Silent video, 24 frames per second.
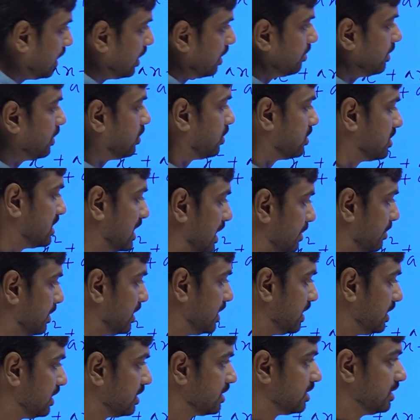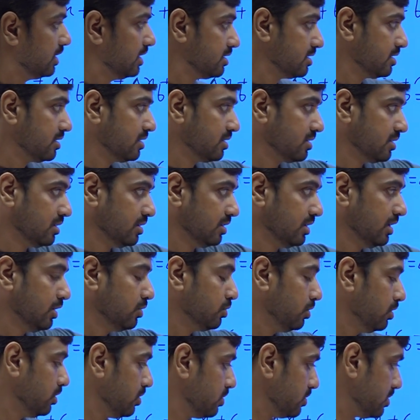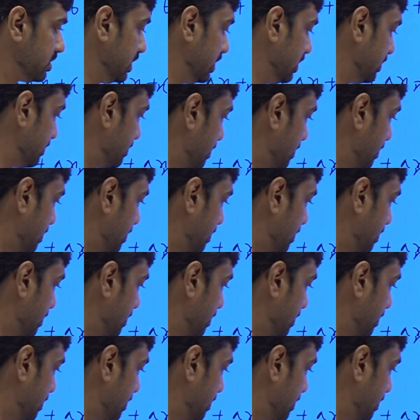Because gamma delta is equal to c,